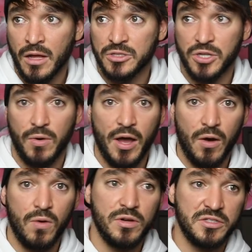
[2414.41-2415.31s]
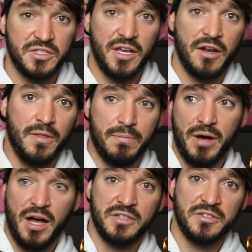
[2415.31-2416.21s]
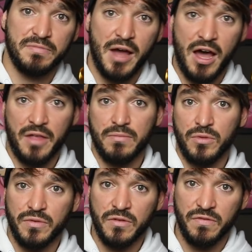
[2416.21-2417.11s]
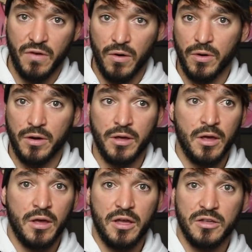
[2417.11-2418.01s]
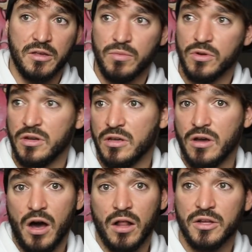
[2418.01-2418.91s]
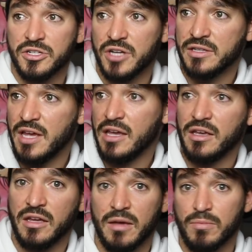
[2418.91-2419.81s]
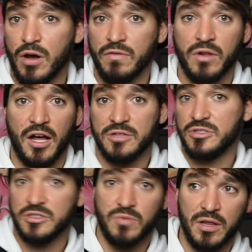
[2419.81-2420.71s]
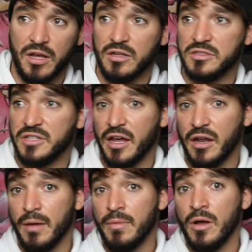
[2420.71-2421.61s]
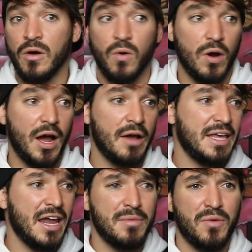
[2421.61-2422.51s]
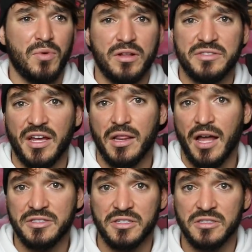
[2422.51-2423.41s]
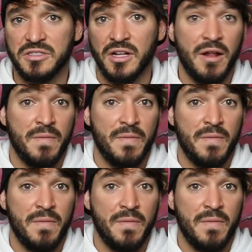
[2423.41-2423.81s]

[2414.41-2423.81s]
So I always stayed on the positive path moving forward in community college and taking an improv class, which is what led to stand-up, or getting my real estate license